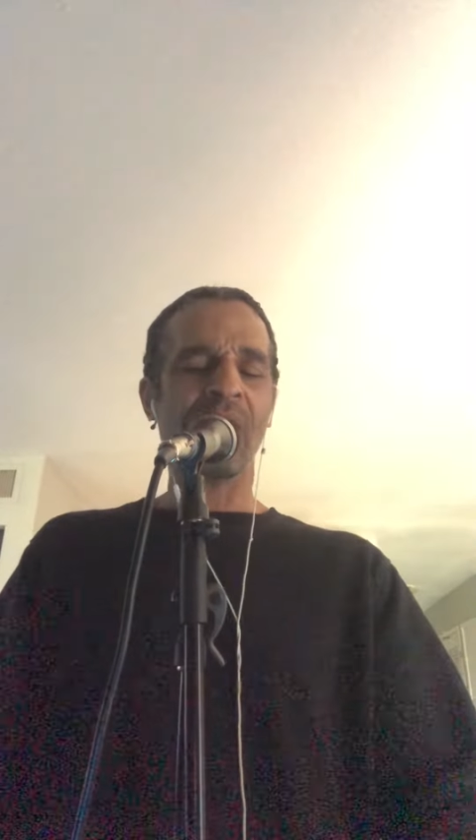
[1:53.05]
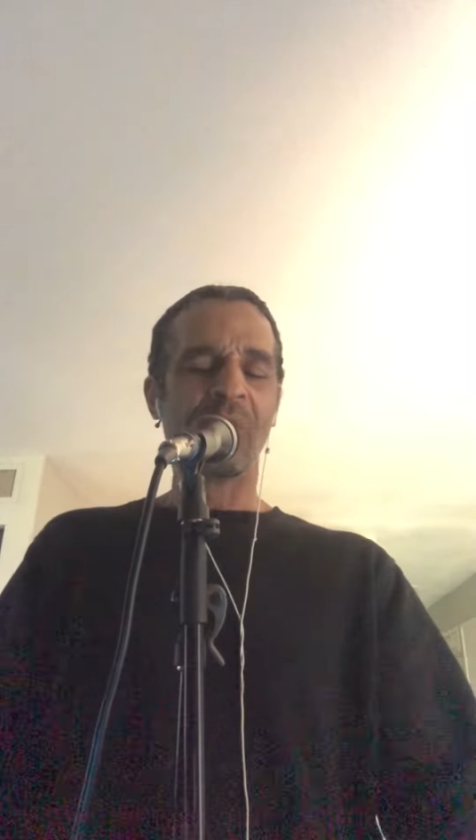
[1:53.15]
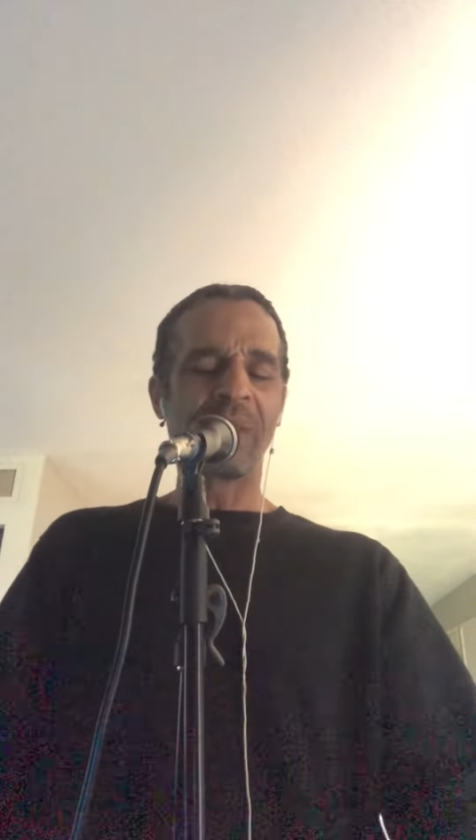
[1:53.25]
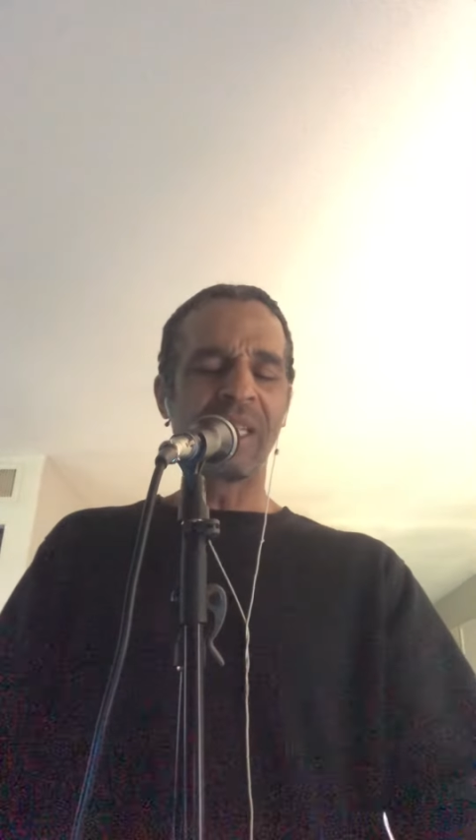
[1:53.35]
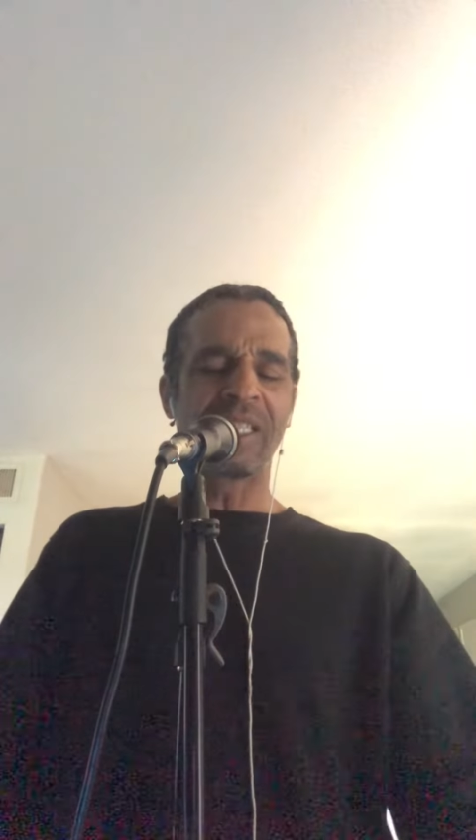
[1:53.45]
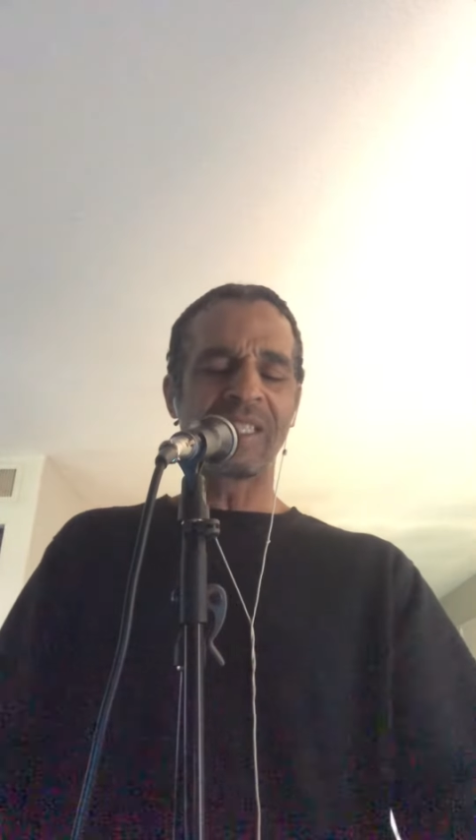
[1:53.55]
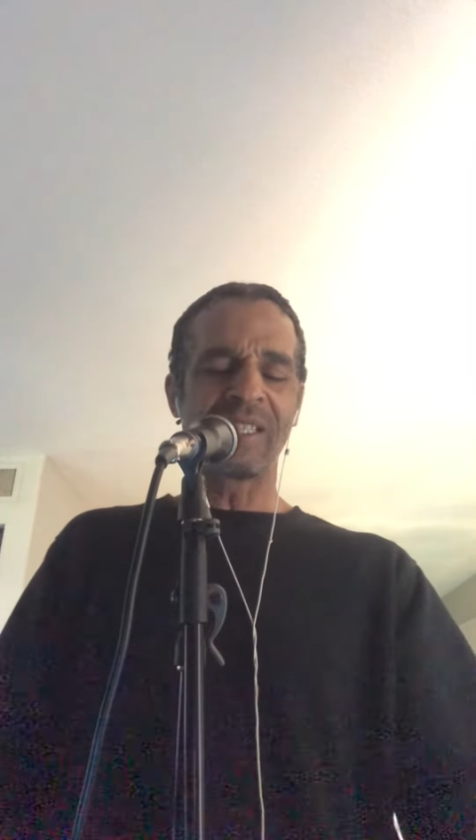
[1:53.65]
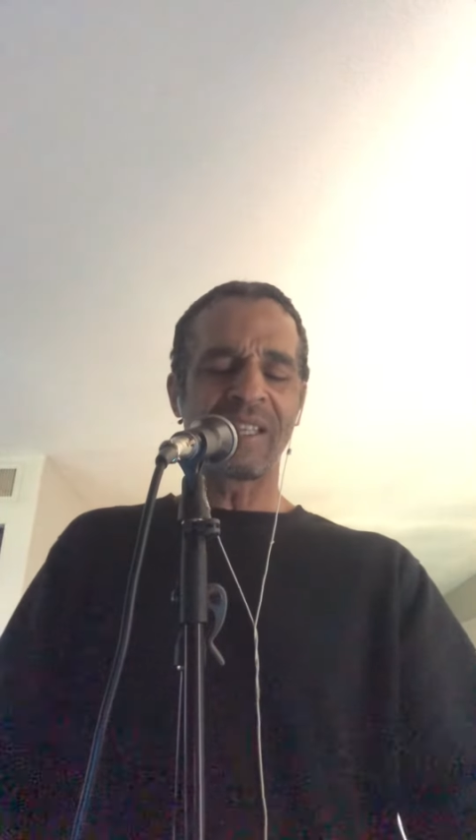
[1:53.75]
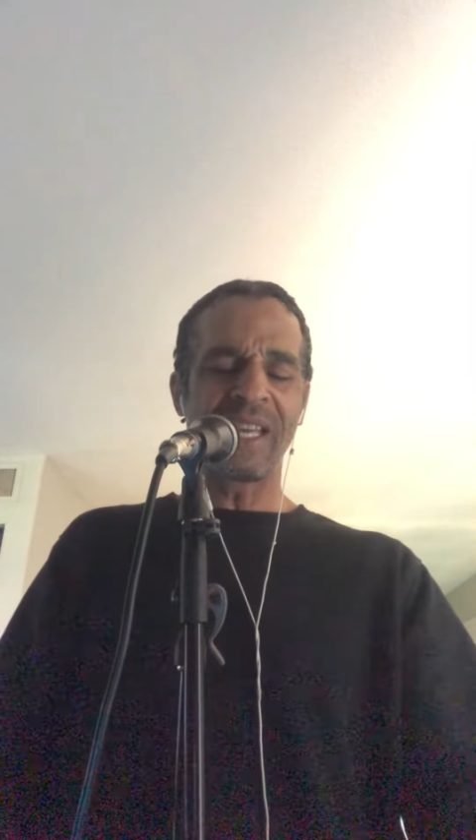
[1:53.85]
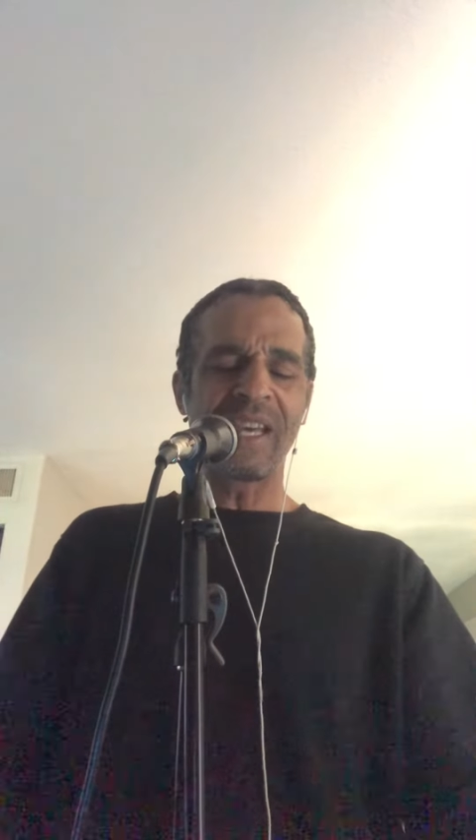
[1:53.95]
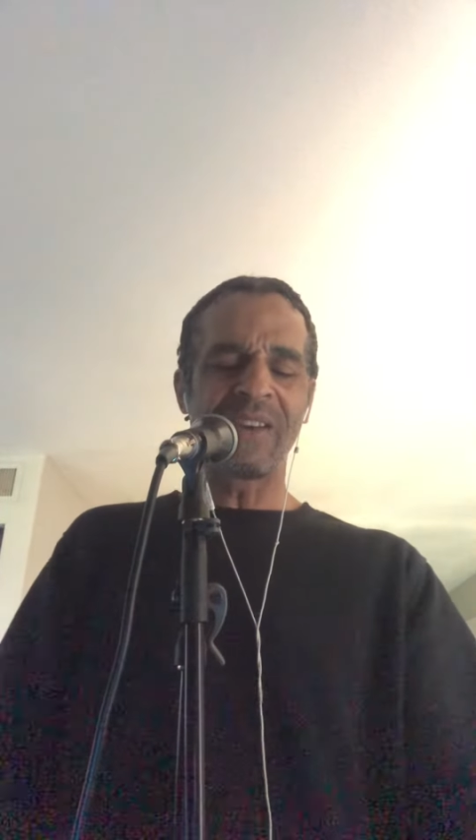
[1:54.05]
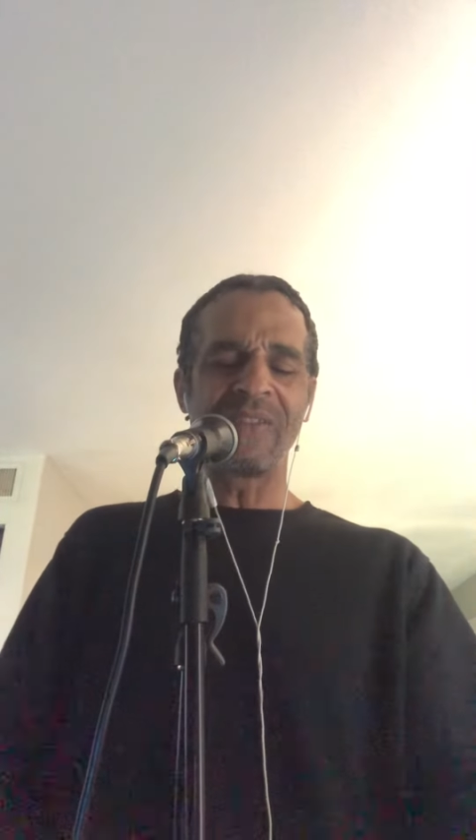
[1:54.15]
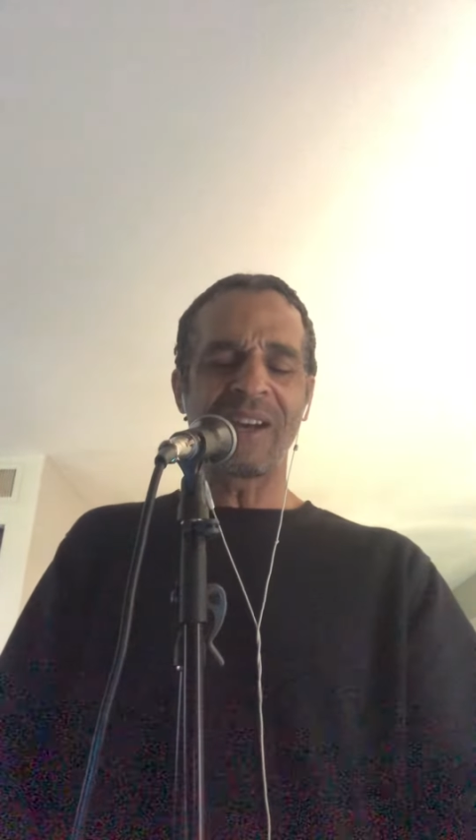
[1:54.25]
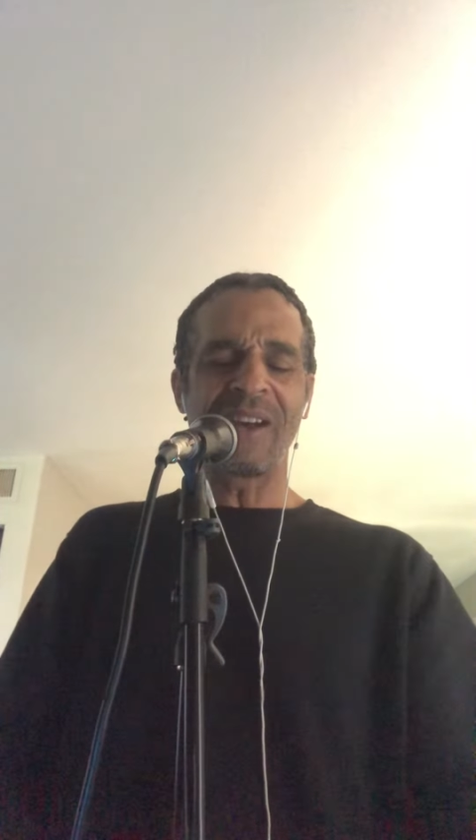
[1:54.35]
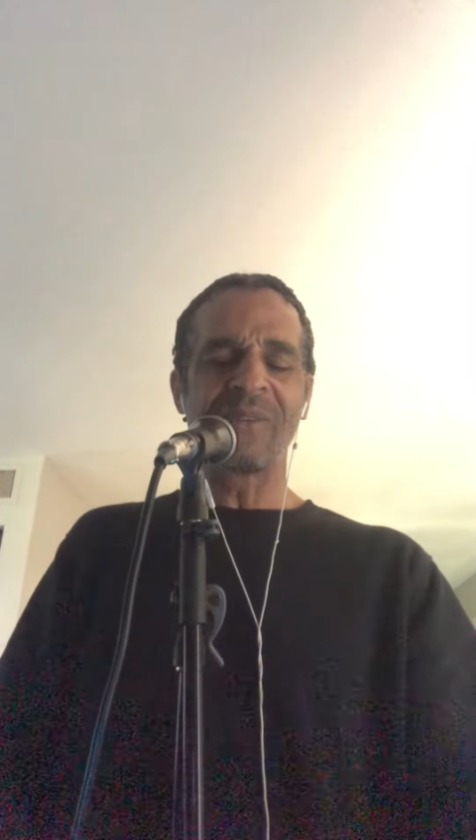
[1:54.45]
We should have
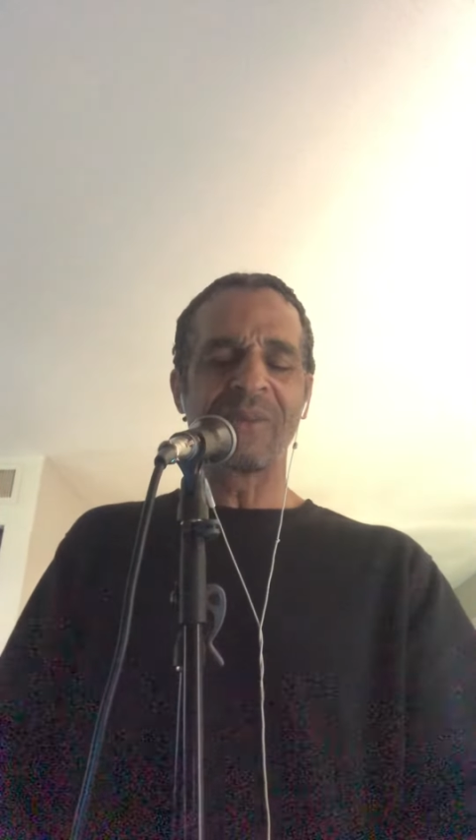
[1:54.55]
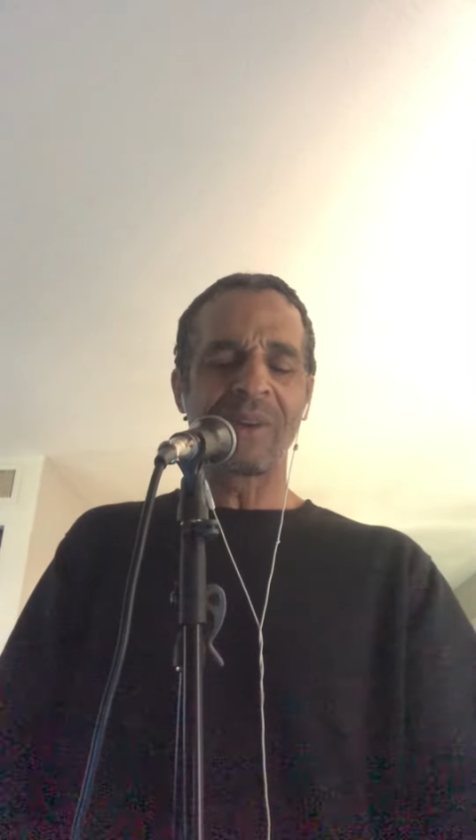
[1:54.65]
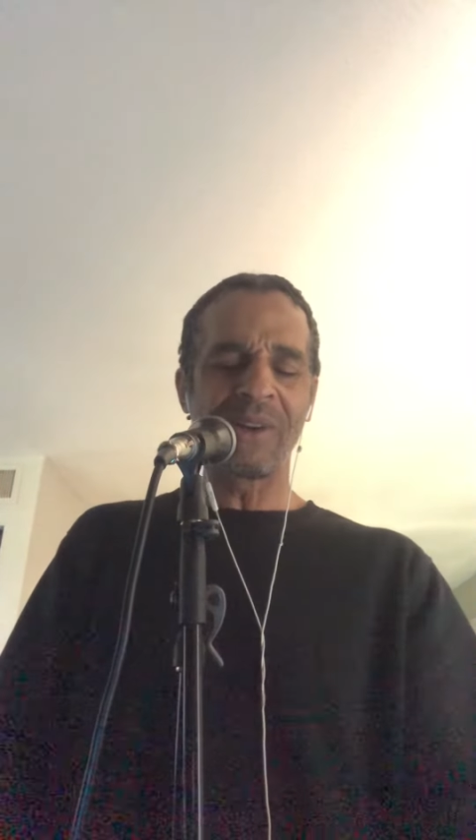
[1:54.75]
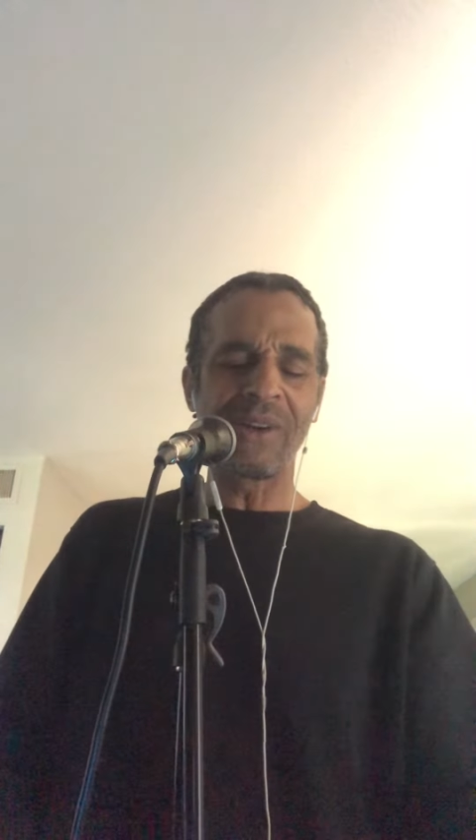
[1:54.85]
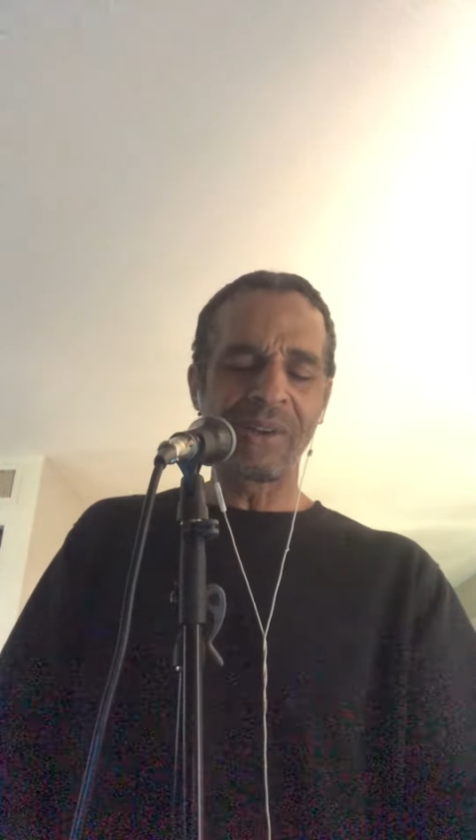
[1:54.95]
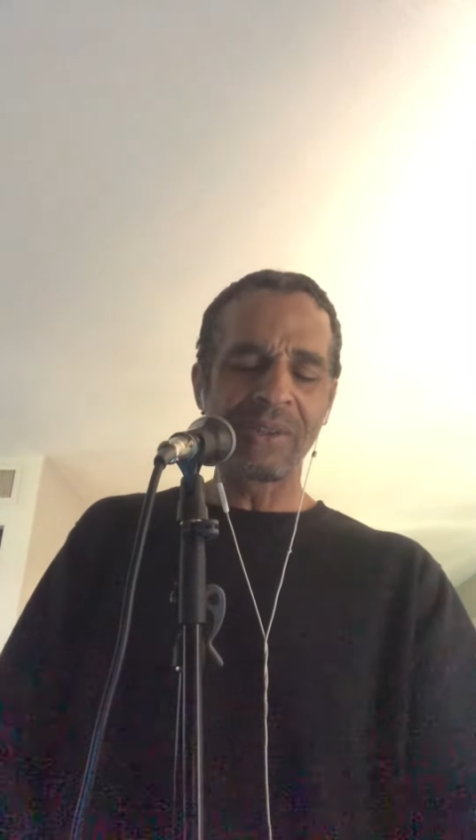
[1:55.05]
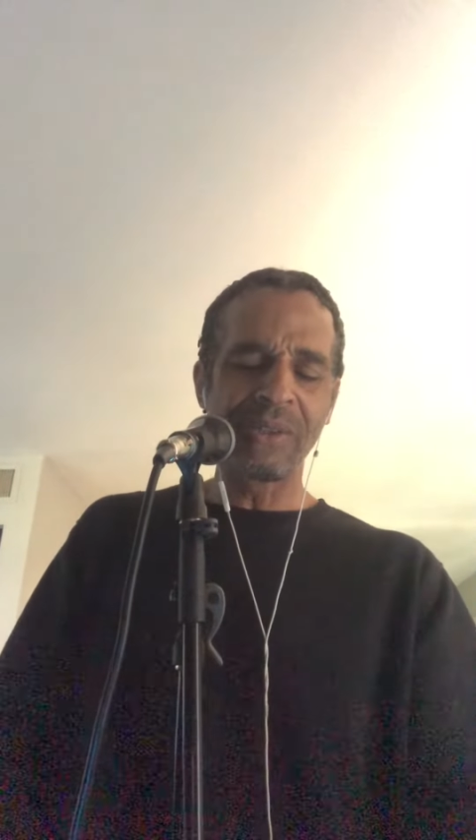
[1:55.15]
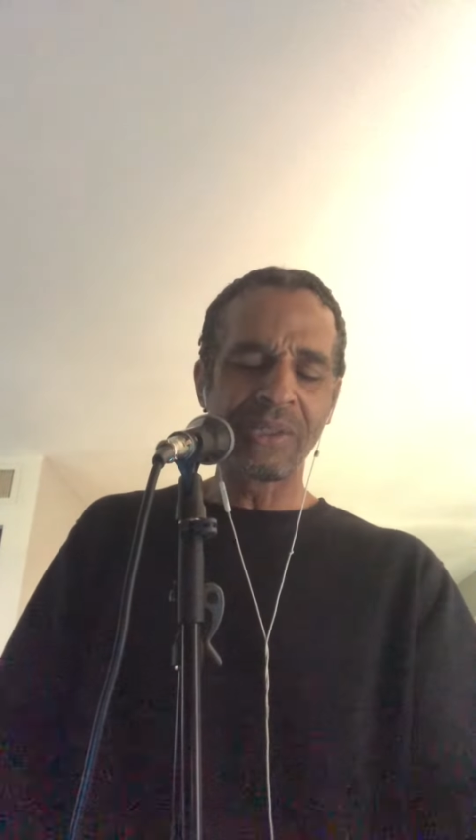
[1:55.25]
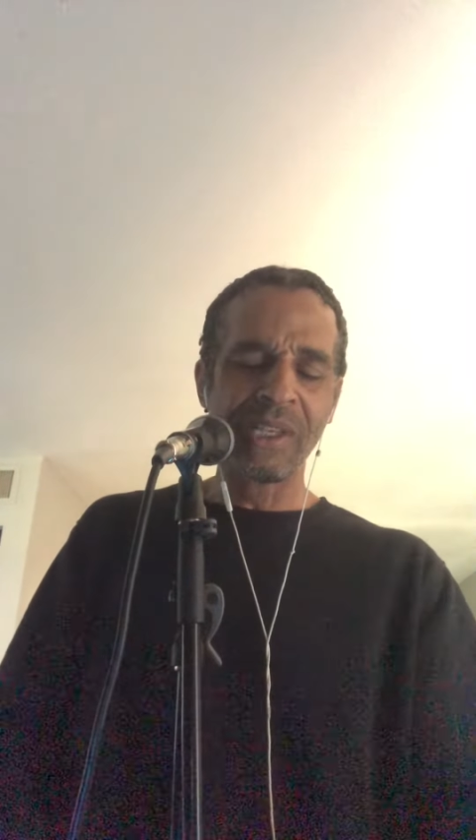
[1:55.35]
our words